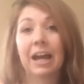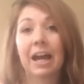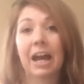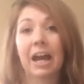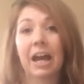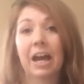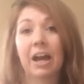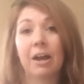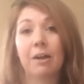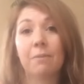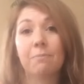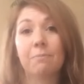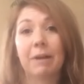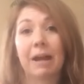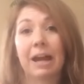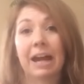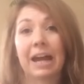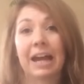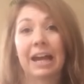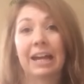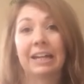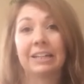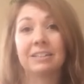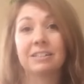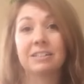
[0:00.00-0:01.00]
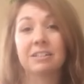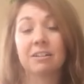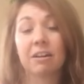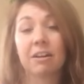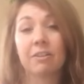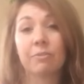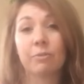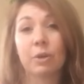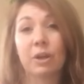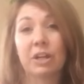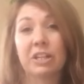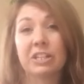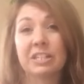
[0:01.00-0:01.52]
And
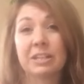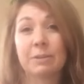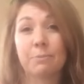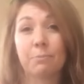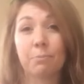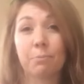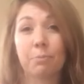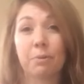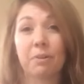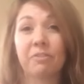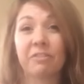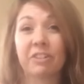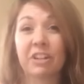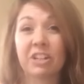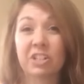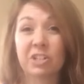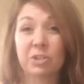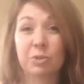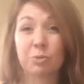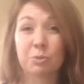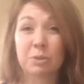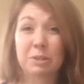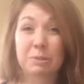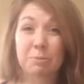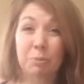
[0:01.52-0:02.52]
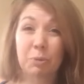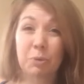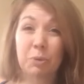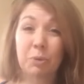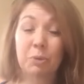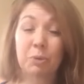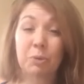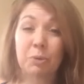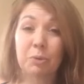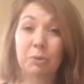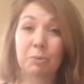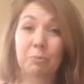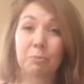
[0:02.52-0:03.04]
I've worked in professional
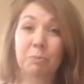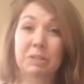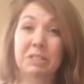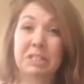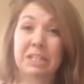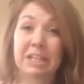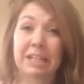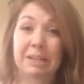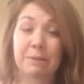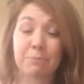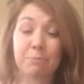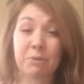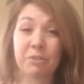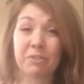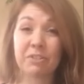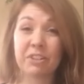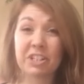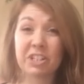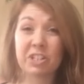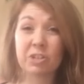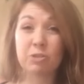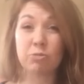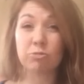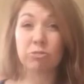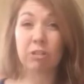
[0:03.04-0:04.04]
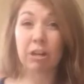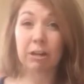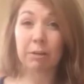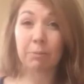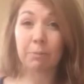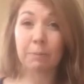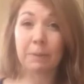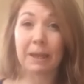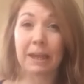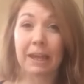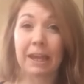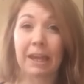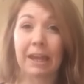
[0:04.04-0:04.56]
sport, particularly professional
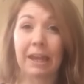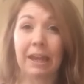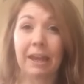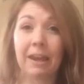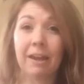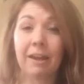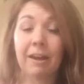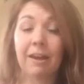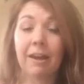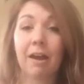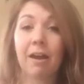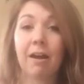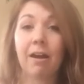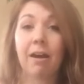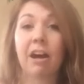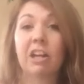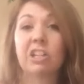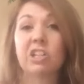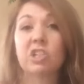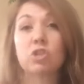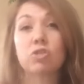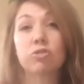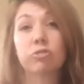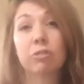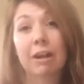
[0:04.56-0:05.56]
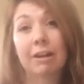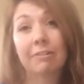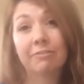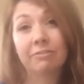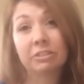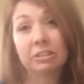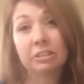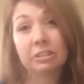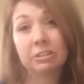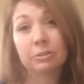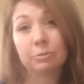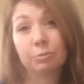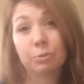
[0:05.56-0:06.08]
rugby. I
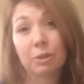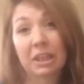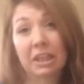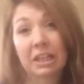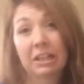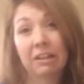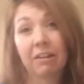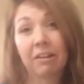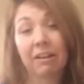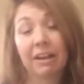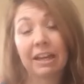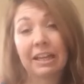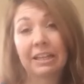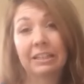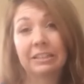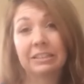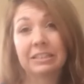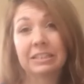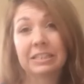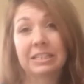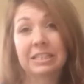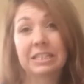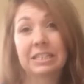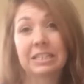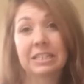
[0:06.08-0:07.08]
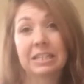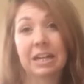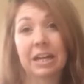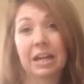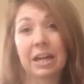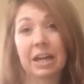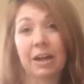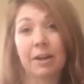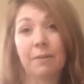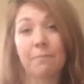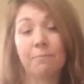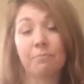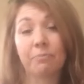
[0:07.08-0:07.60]
travel with clients
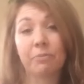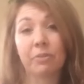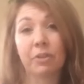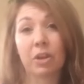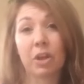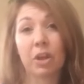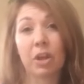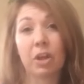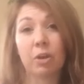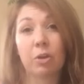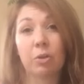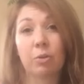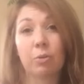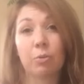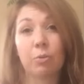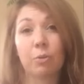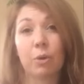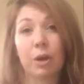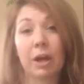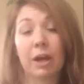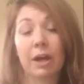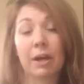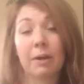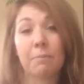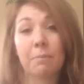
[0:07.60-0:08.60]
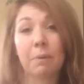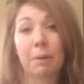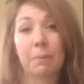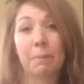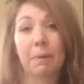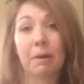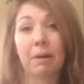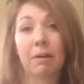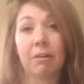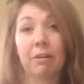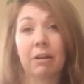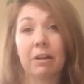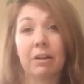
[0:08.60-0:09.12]
who are
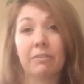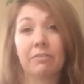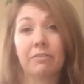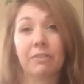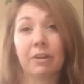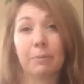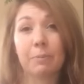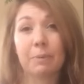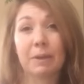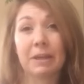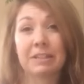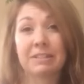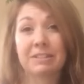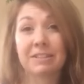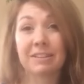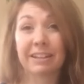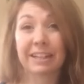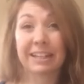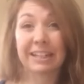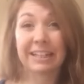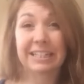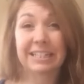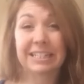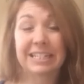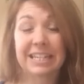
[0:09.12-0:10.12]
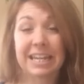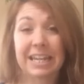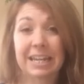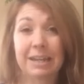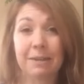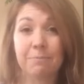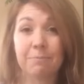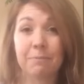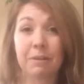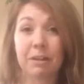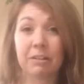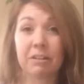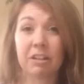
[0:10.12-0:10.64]
part of a big cycling
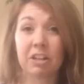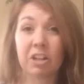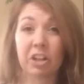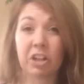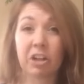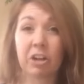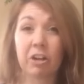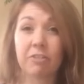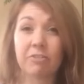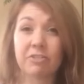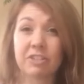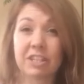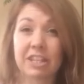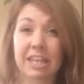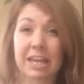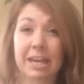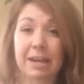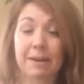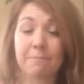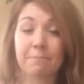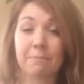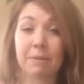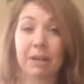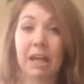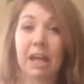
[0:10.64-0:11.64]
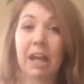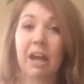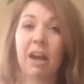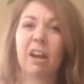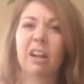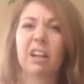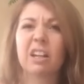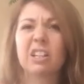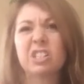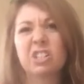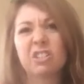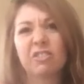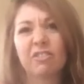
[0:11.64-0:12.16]
team and I look after them.
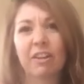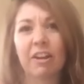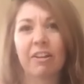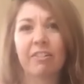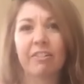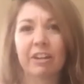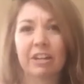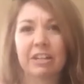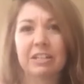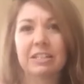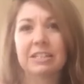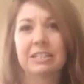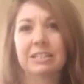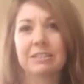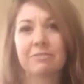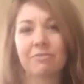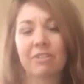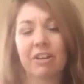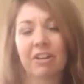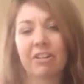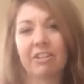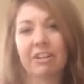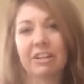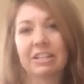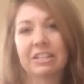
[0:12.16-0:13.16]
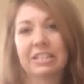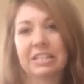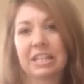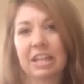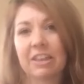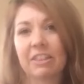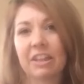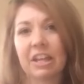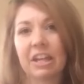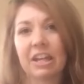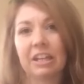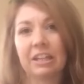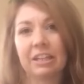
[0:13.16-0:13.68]
And I do various
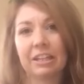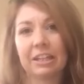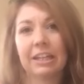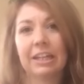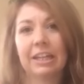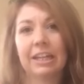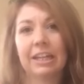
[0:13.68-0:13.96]
other